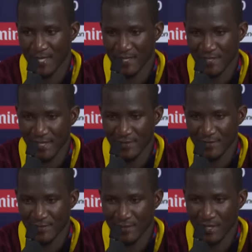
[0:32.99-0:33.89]
And
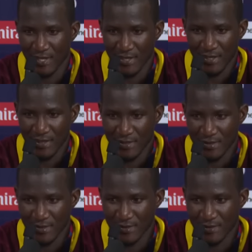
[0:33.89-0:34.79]
then earlier
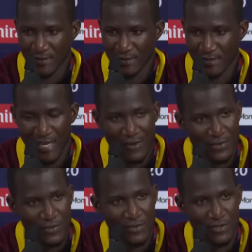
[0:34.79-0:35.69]
this
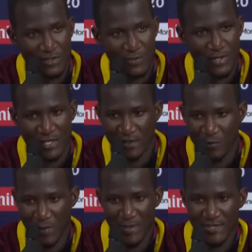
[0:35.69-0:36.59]
afternoon, the
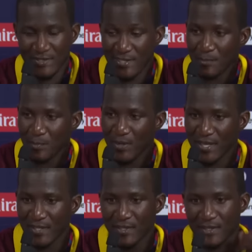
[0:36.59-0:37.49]
Wisden women's team
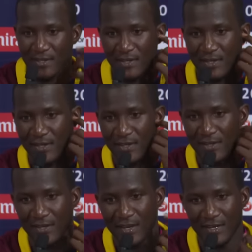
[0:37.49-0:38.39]
played
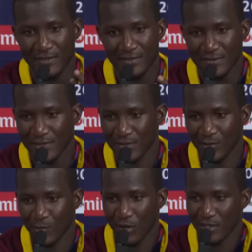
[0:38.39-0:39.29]
and
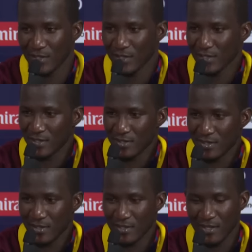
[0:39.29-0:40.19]
won
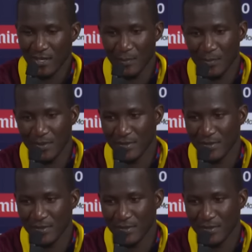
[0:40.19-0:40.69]
the cup.